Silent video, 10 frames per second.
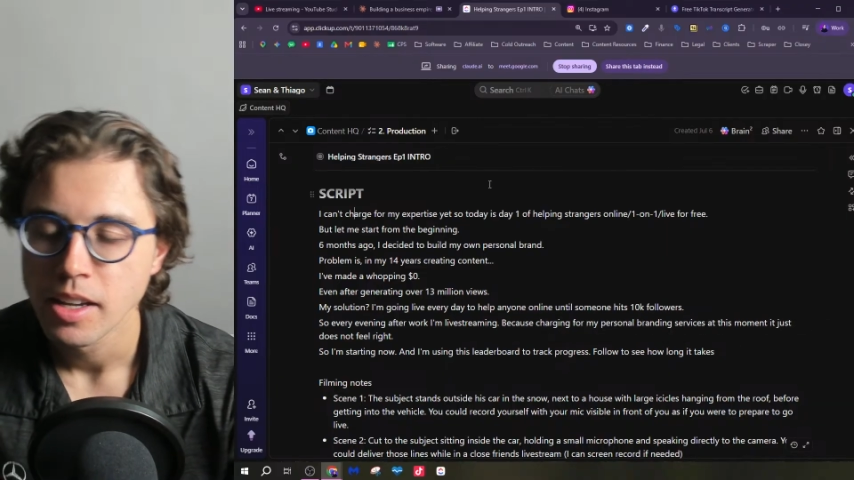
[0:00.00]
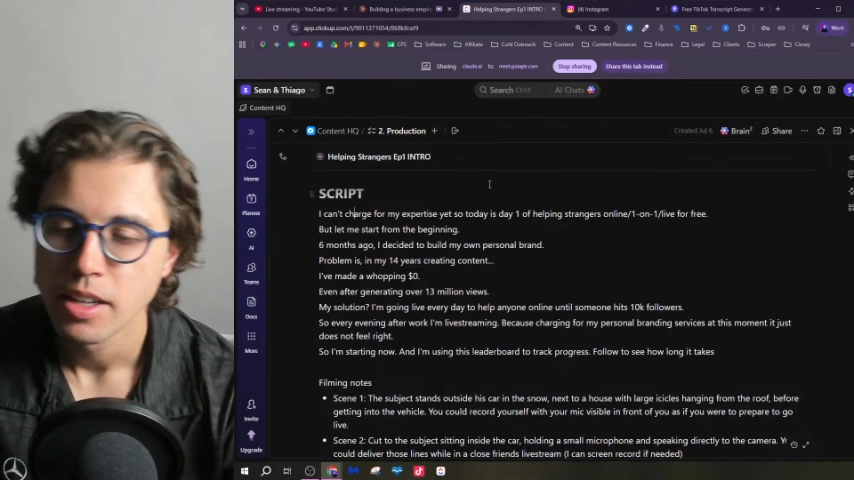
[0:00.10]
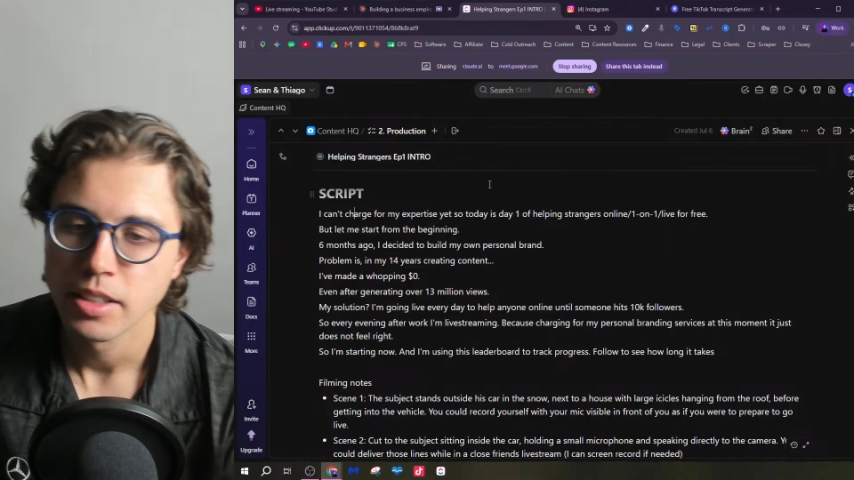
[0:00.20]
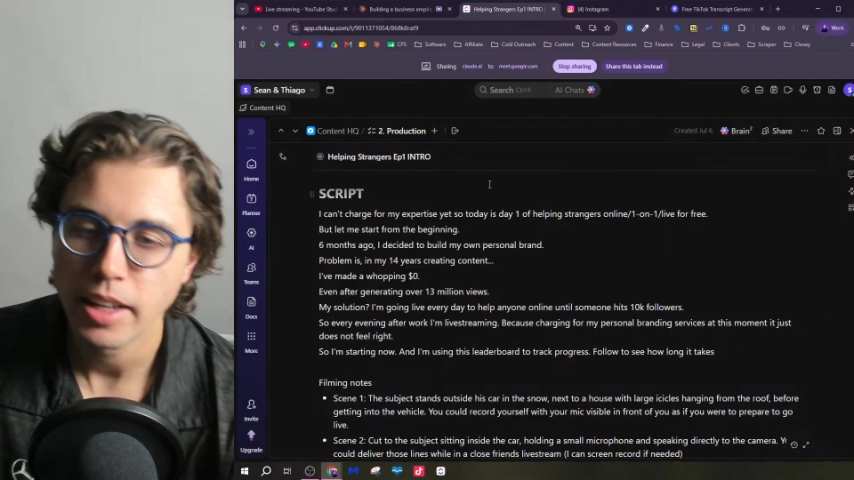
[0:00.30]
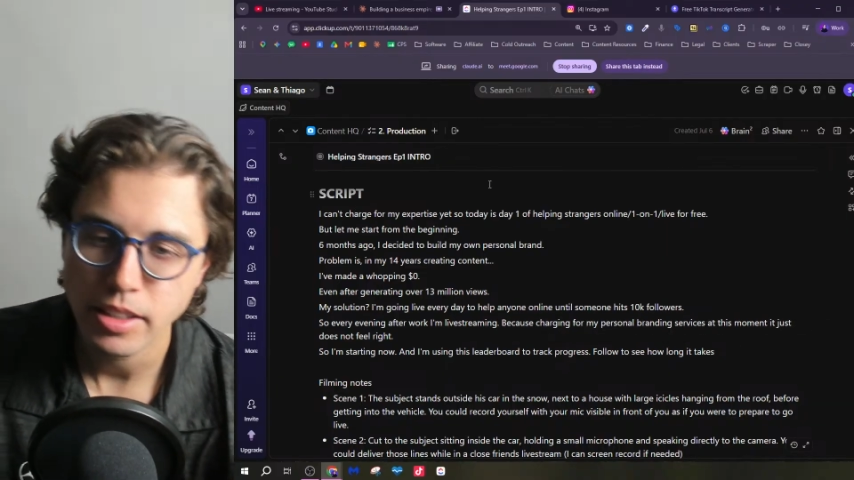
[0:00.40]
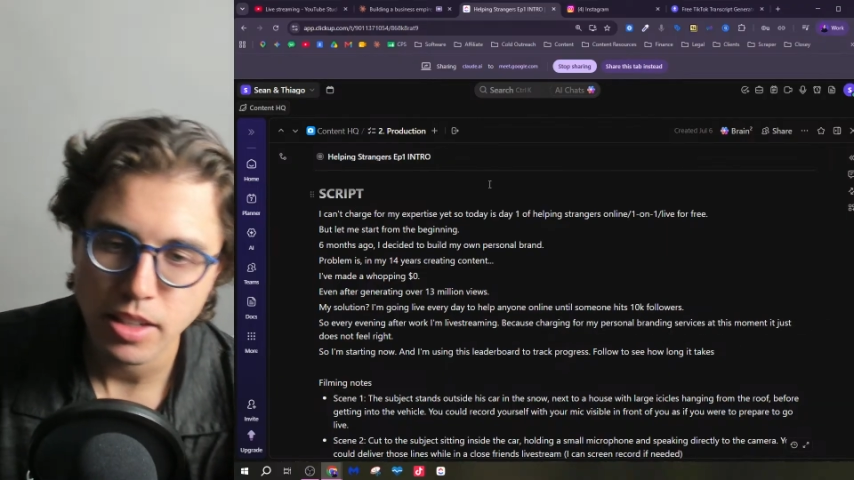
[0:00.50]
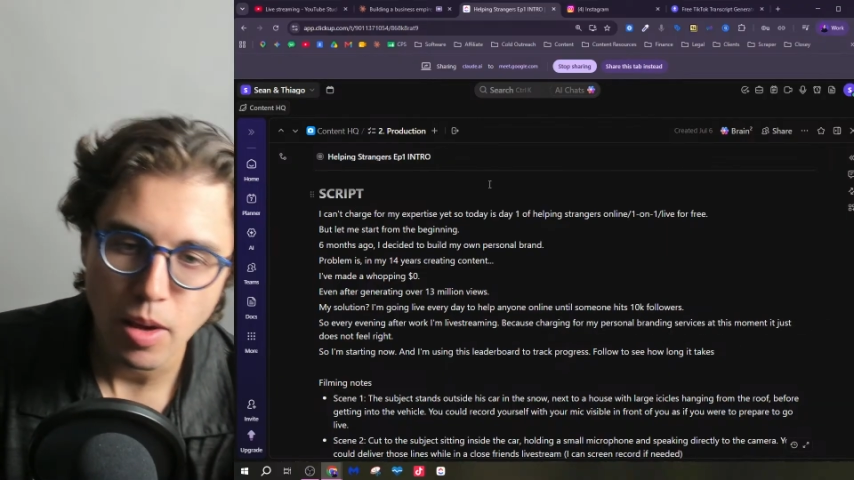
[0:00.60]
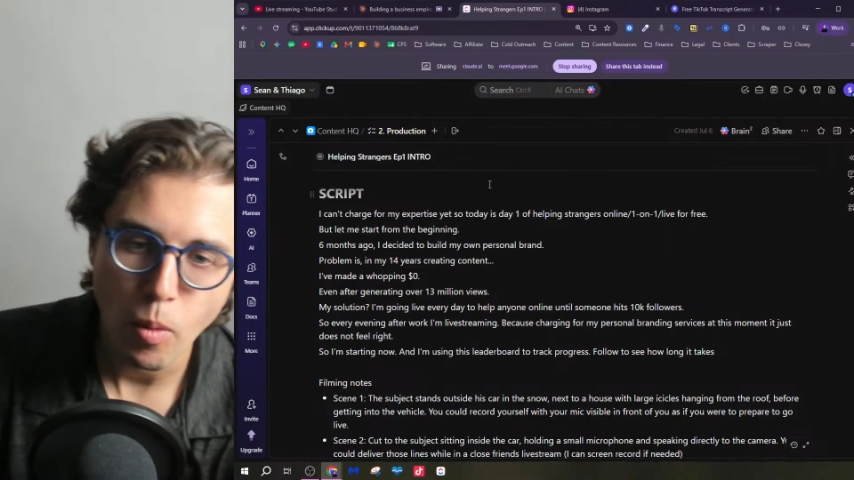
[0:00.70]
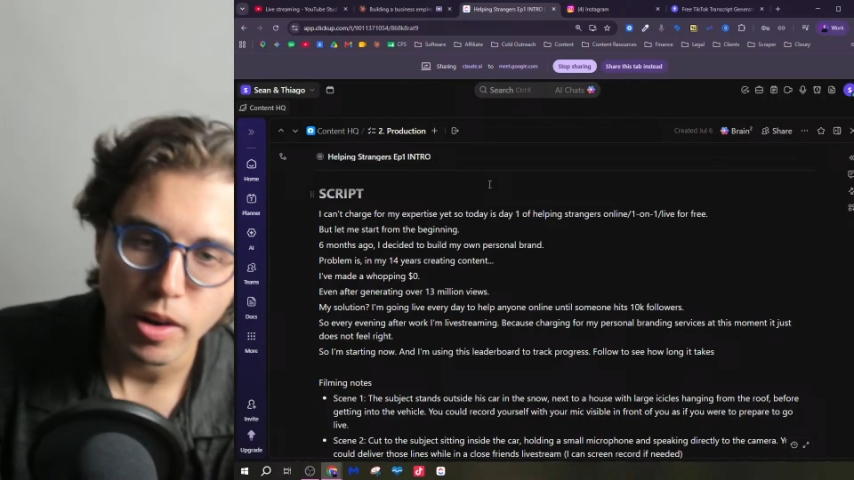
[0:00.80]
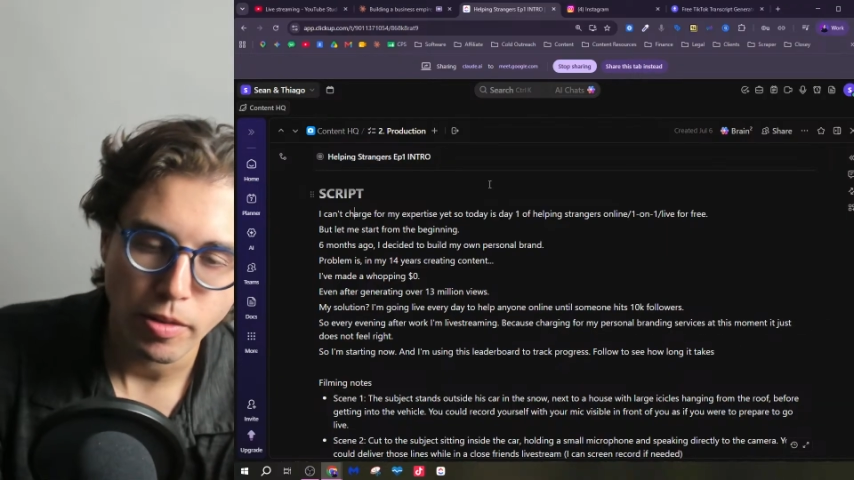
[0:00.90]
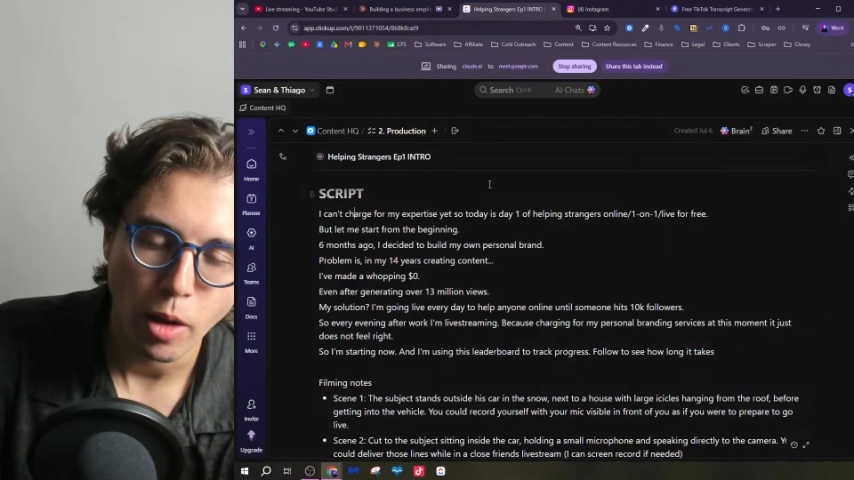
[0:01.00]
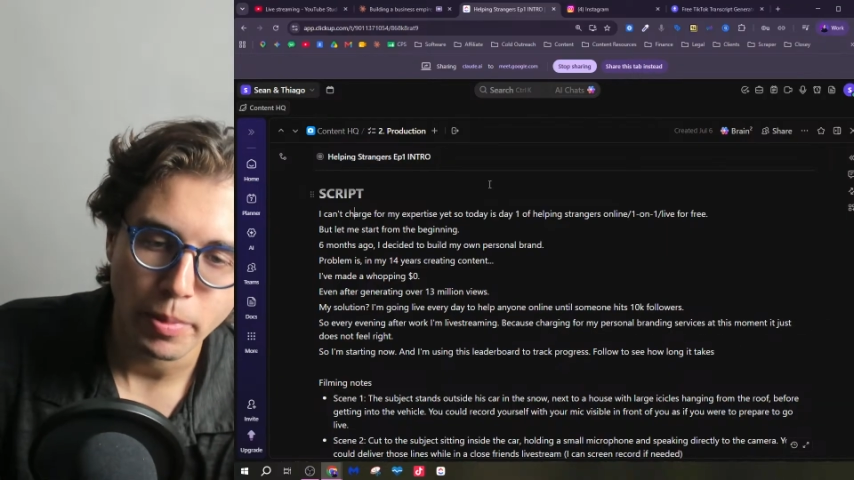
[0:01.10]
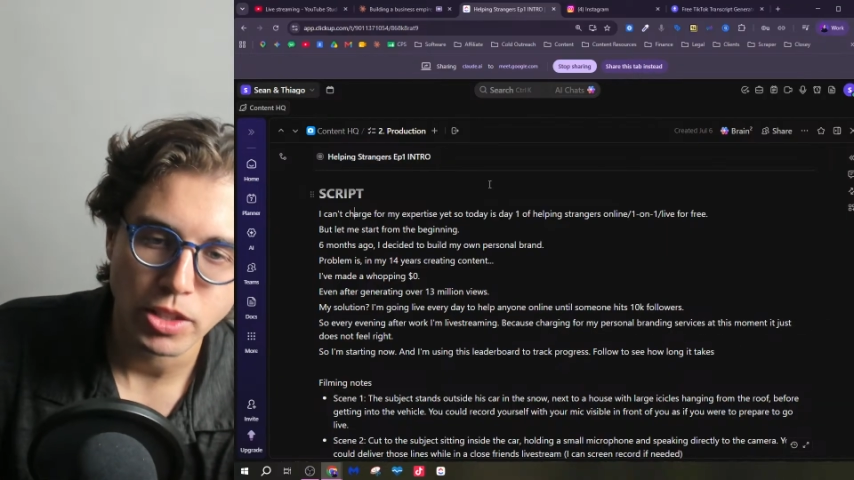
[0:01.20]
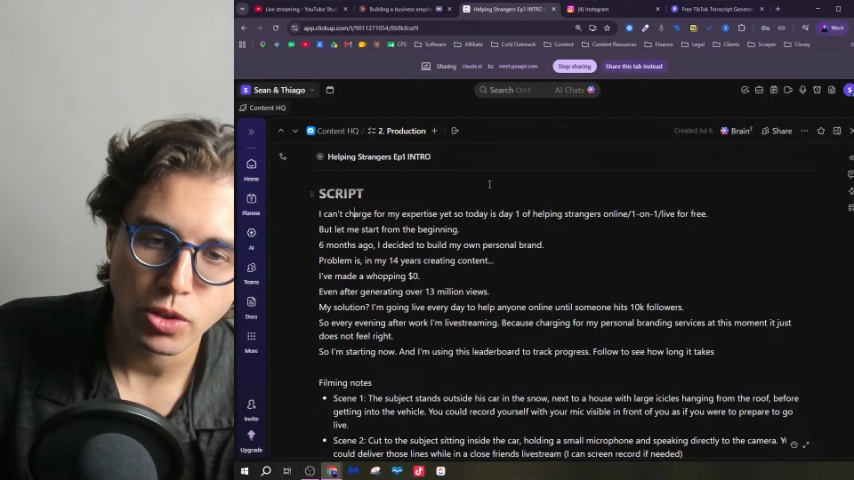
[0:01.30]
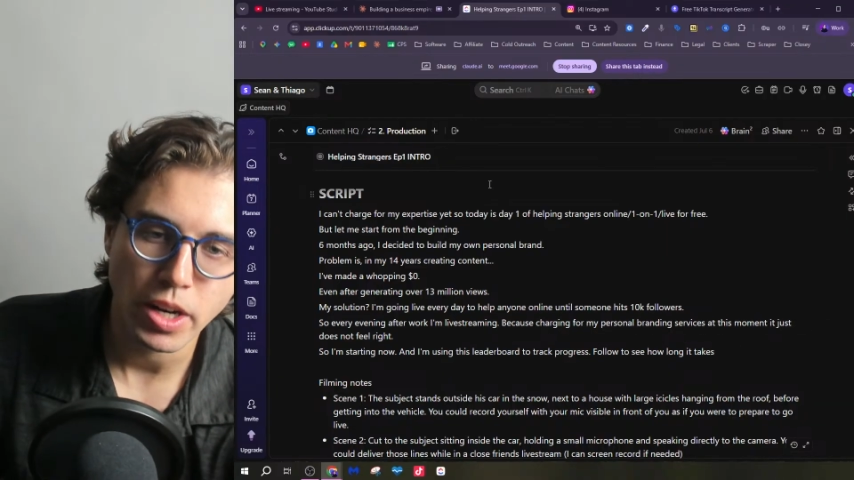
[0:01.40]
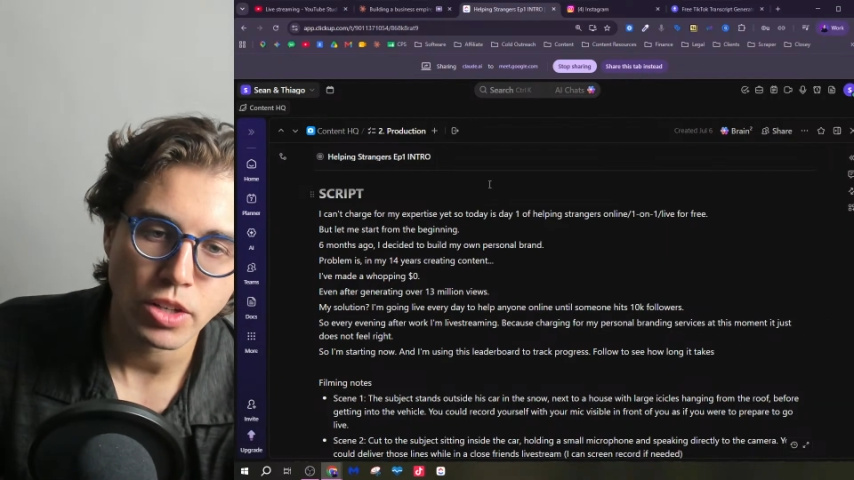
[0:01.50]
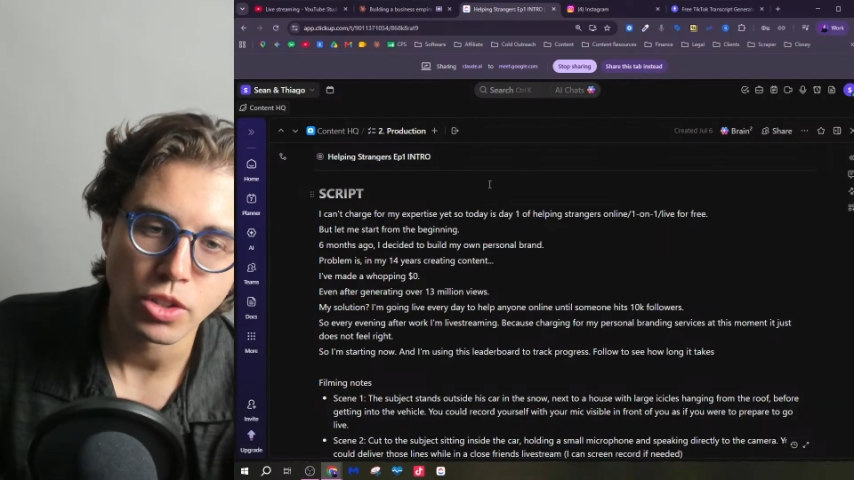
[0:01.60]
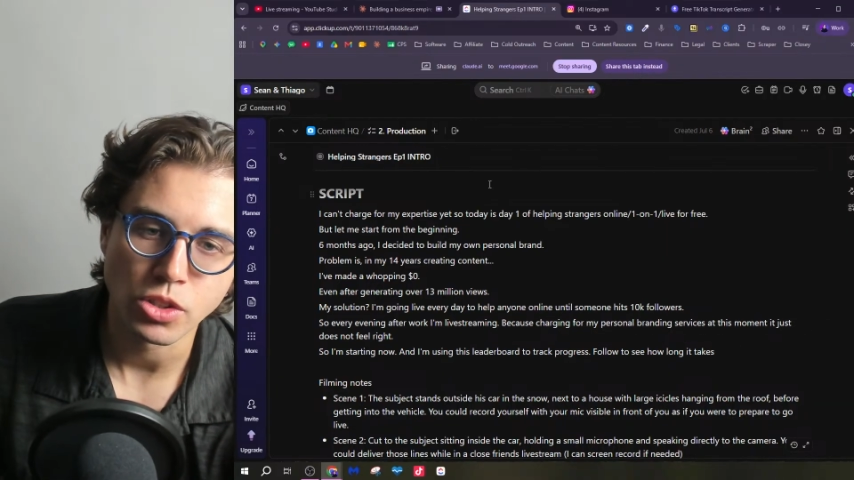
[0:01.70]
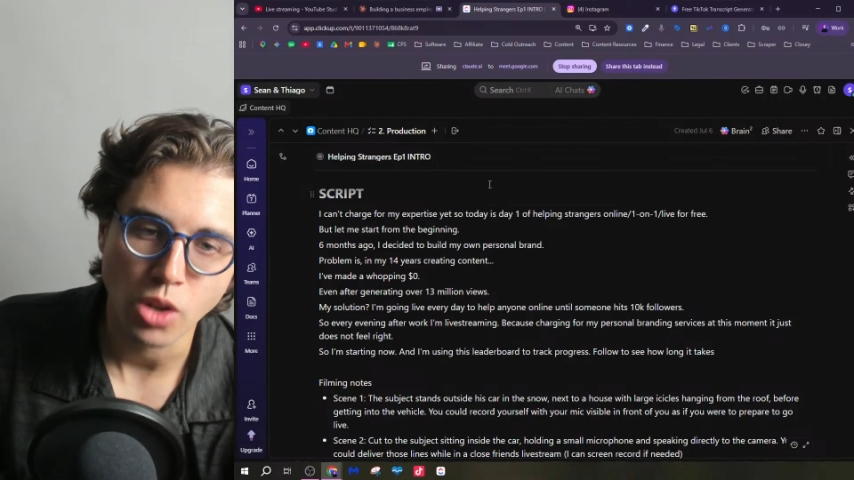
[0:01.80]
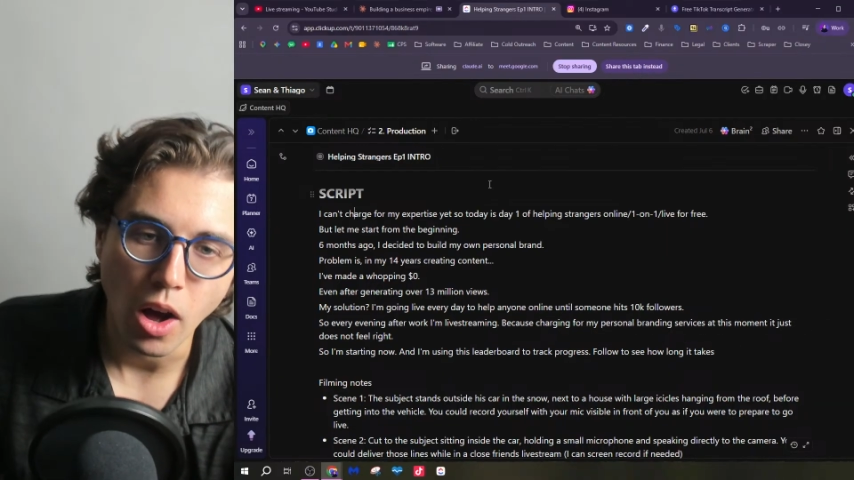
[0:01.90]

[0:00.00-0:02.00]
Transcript: today is day 1 of helping strangers